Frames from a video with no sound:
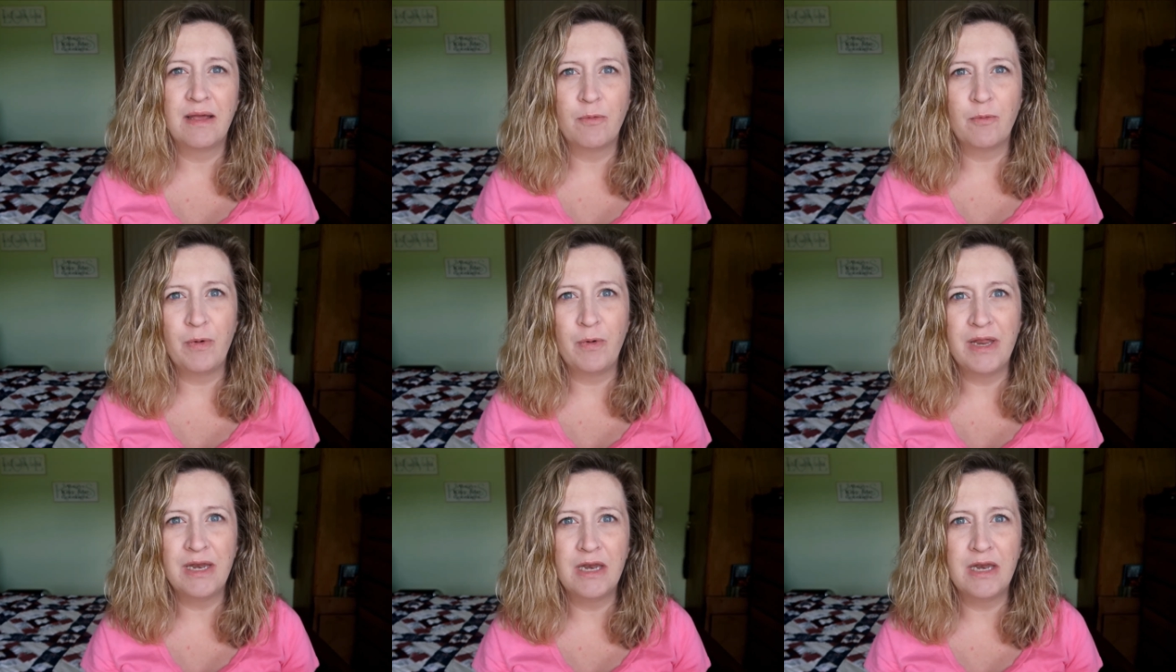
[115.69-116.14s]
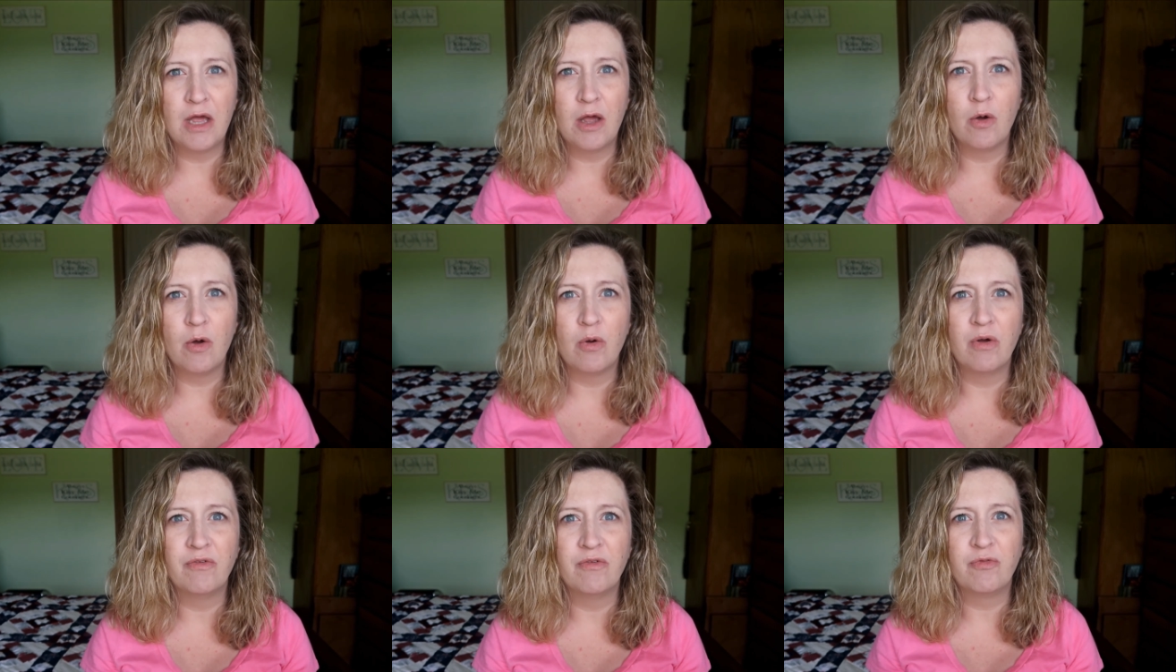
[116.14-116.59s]

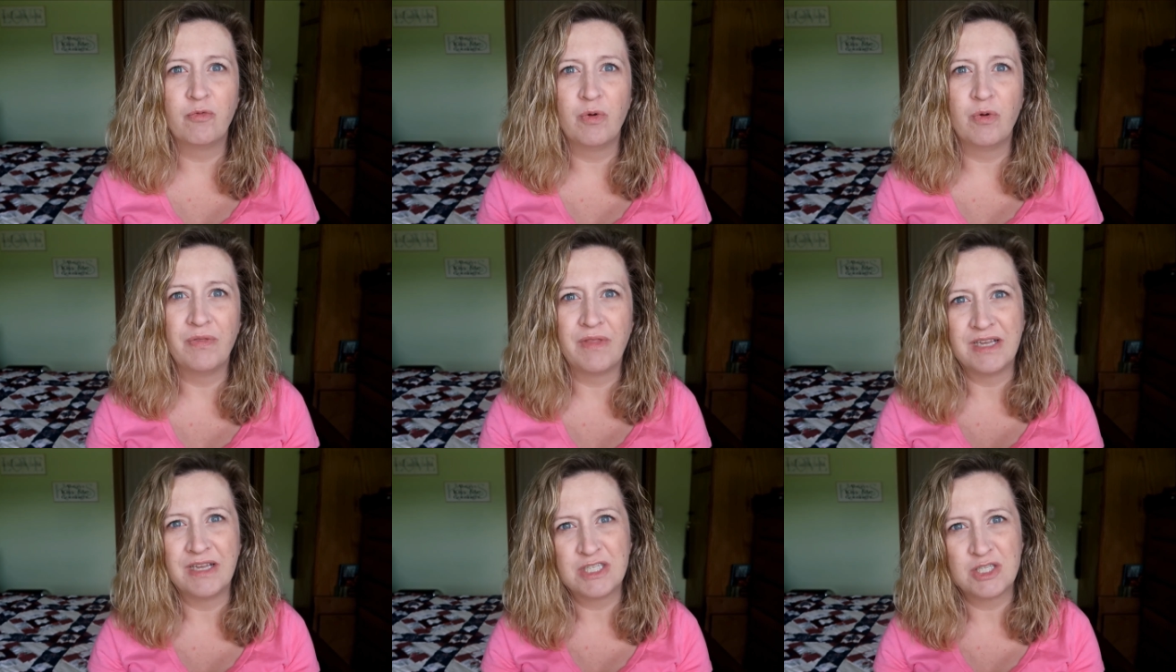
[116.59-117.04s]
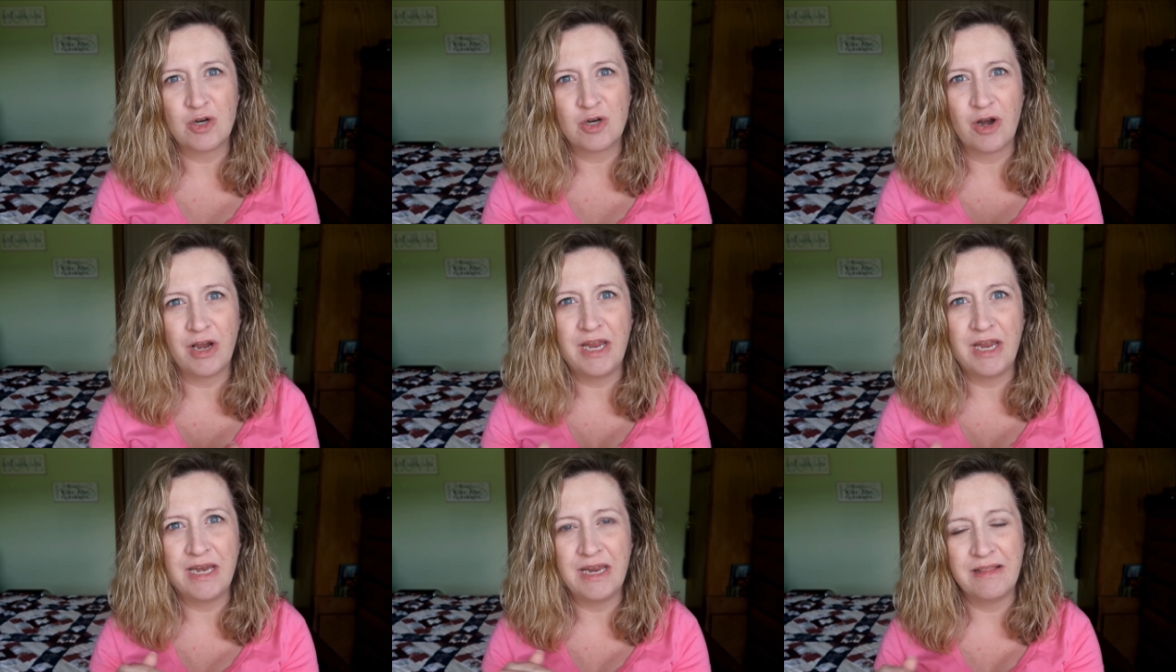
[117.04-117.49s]
window of when they
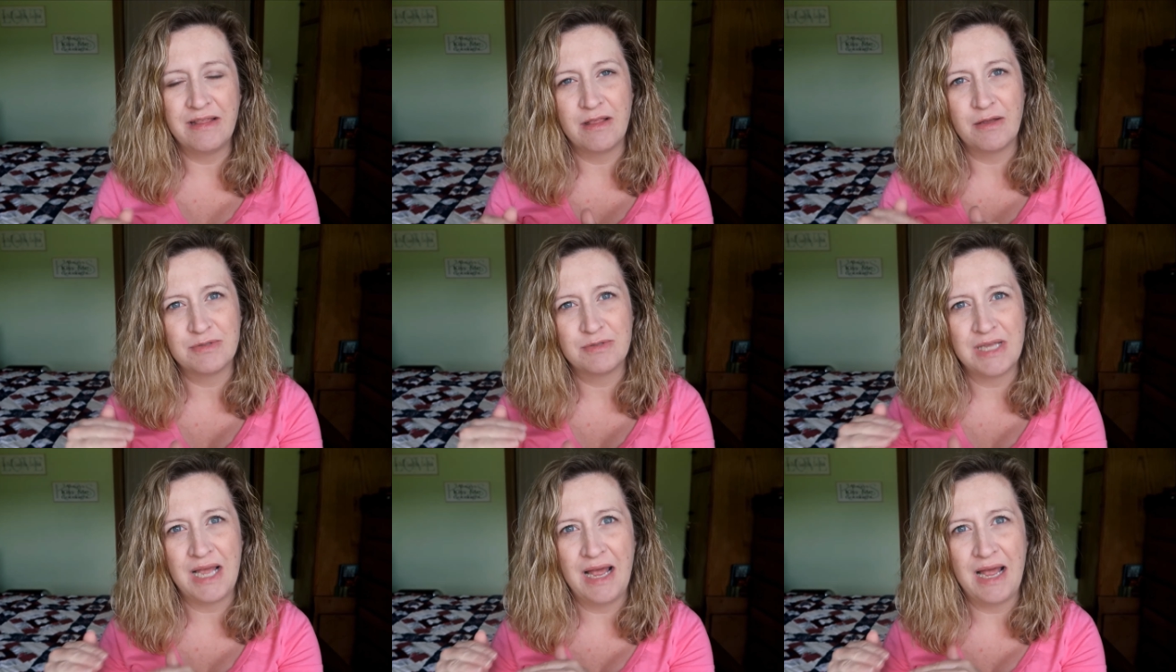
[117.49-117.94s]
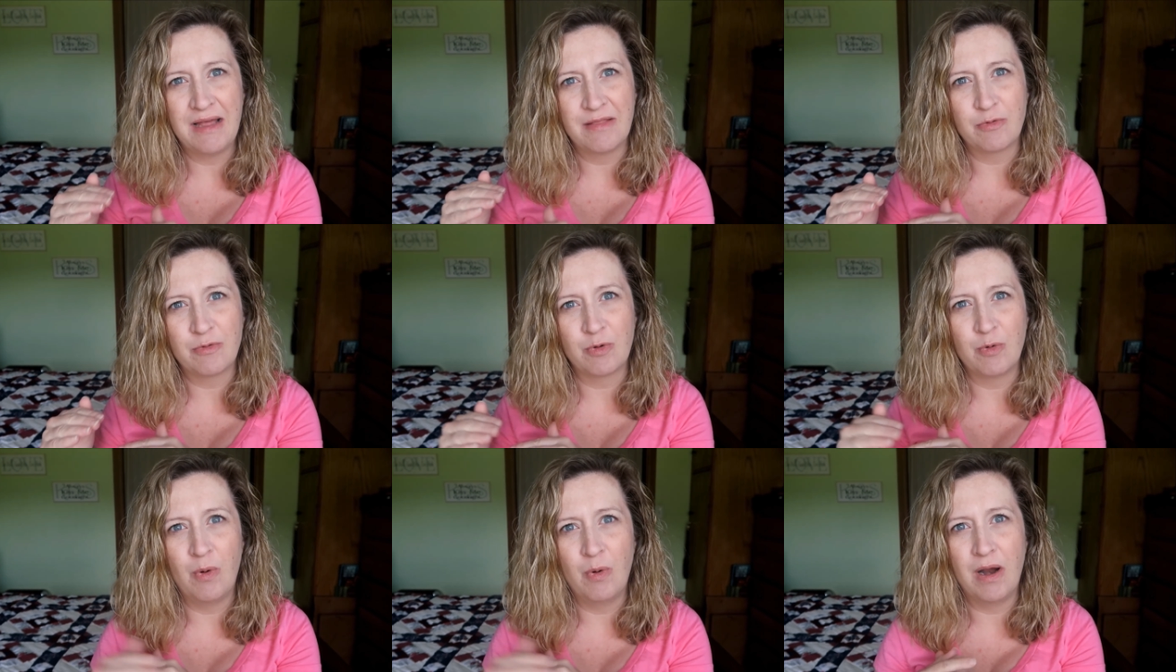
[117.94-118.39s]
start hitting those height
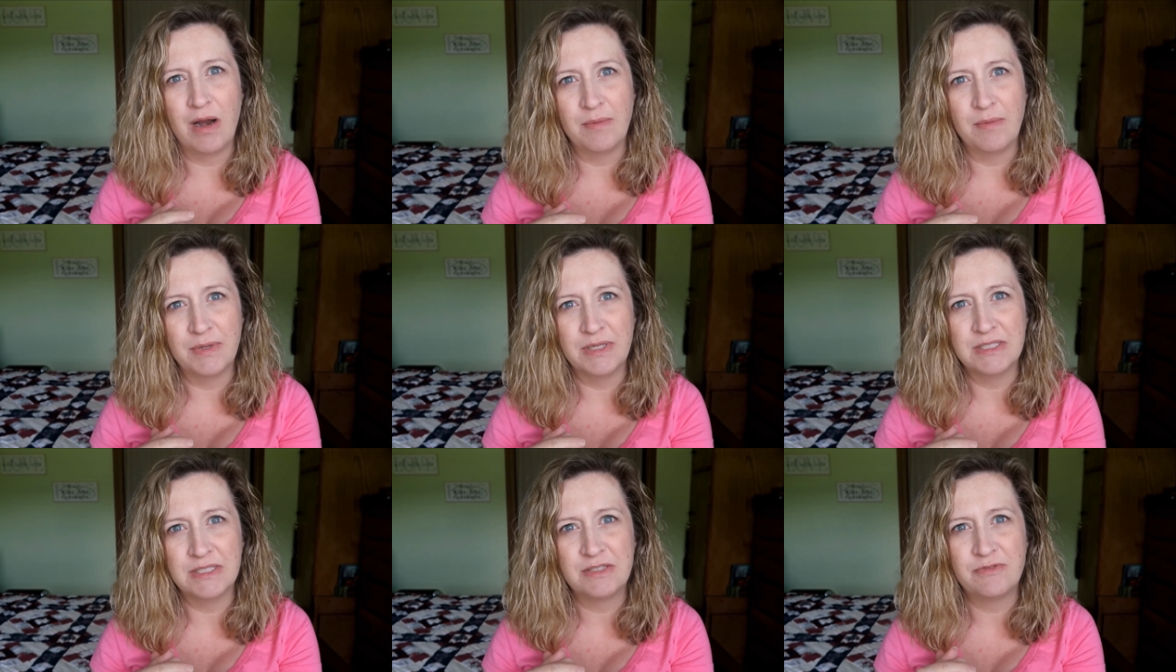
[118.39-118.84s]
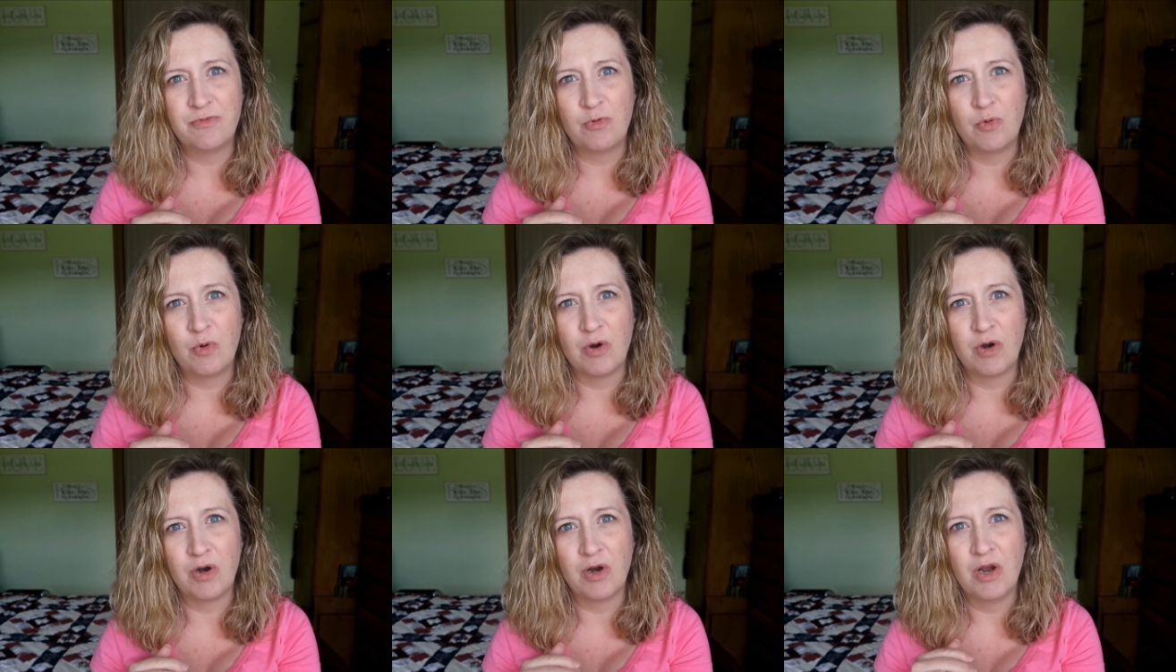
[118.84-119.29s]
requirements
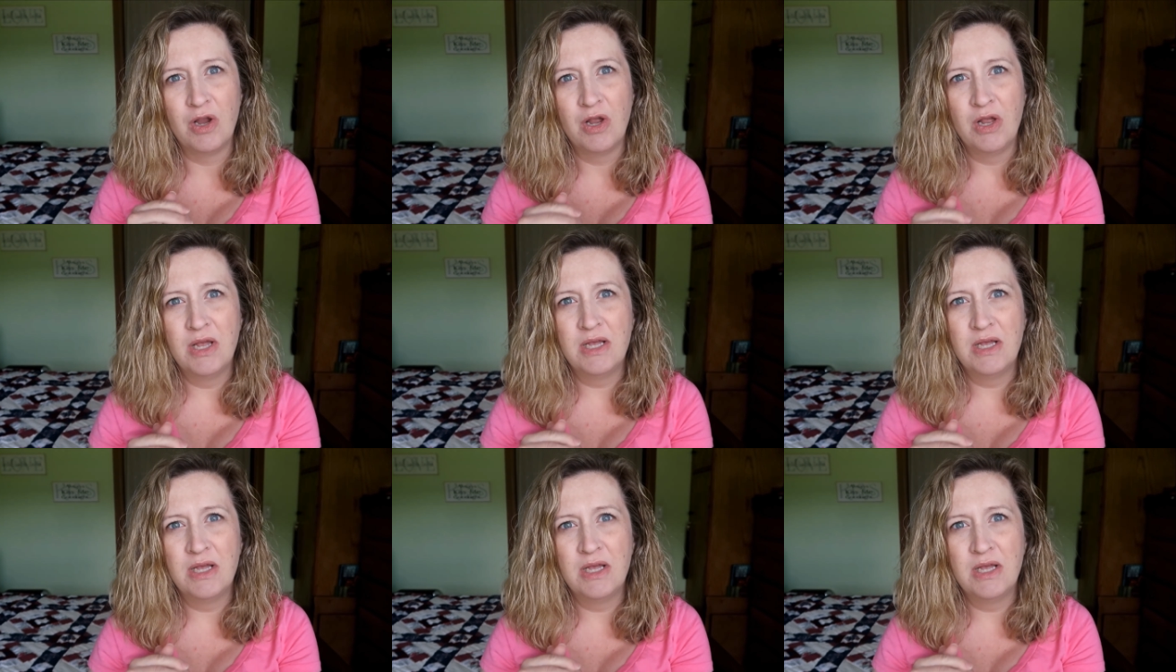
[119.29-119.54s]
for